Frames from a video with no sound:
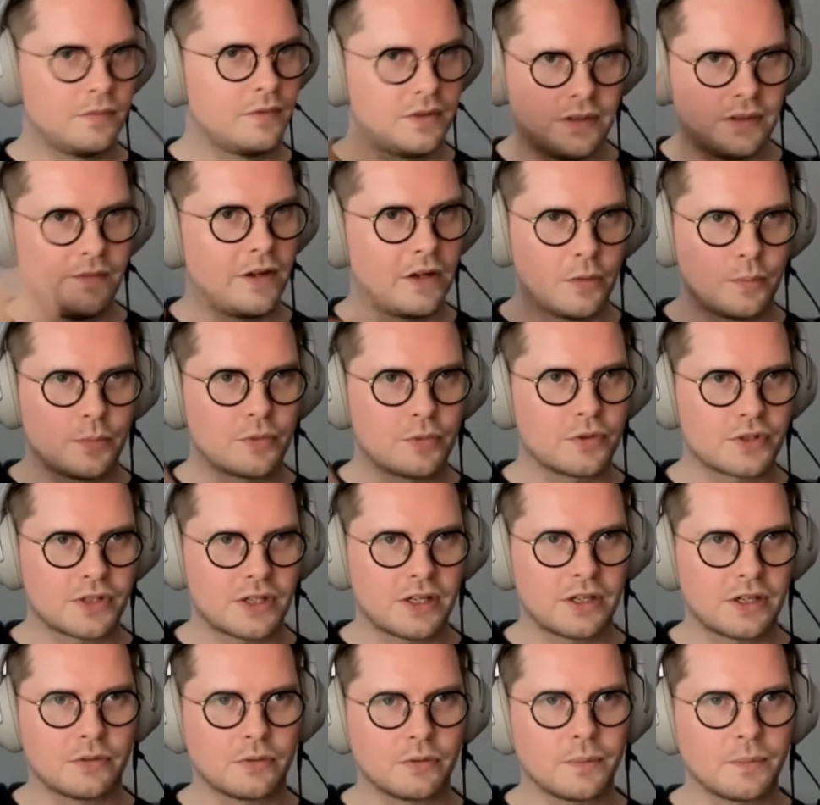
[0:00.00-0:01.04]
developer
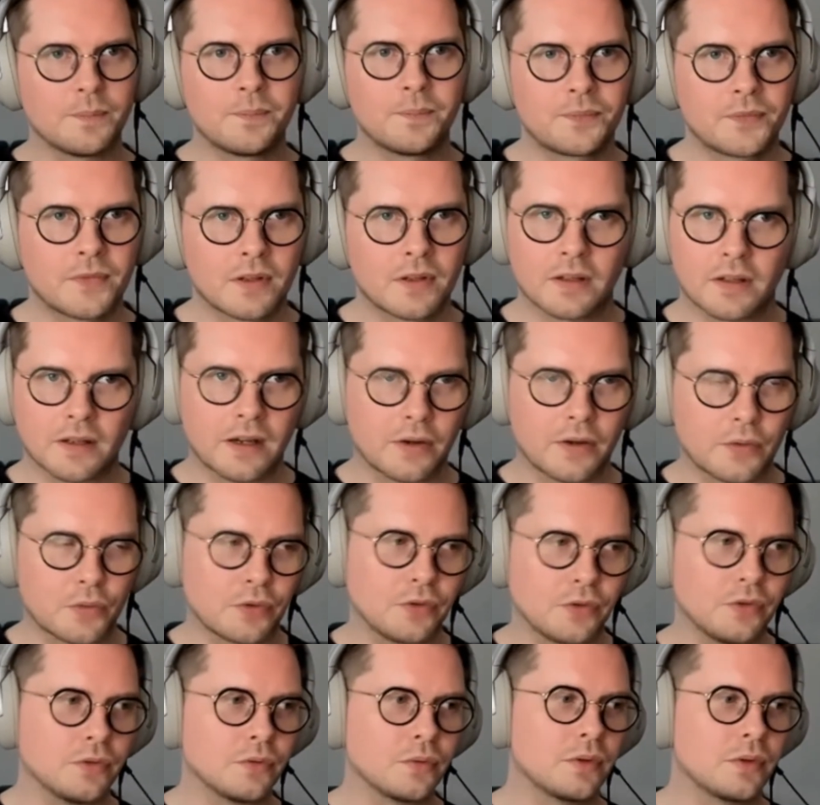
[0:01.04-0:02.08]
cycle. Like, how do
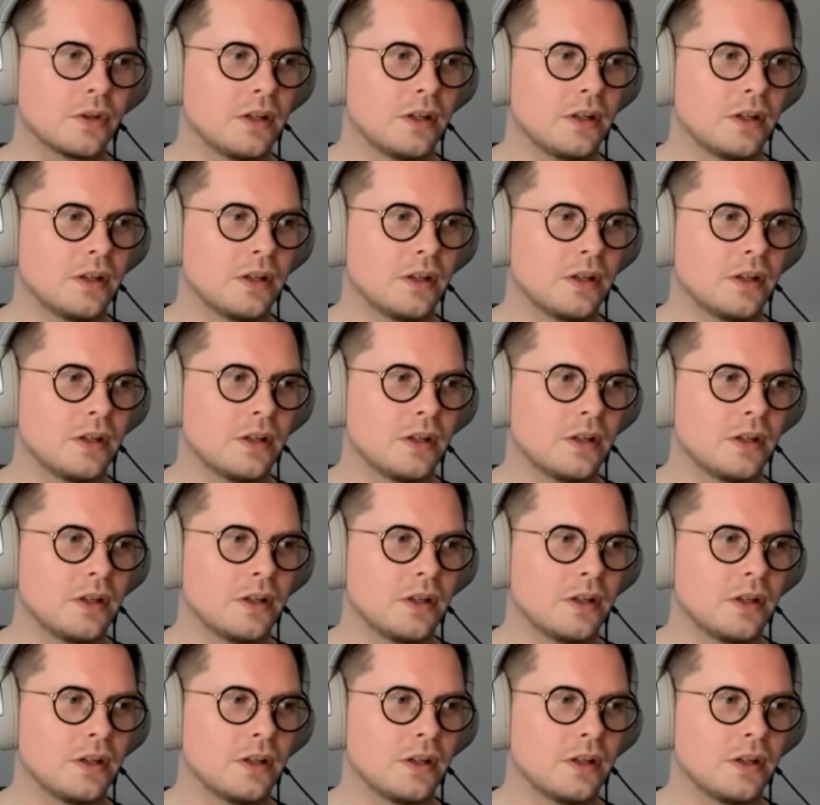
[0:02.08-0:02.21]
you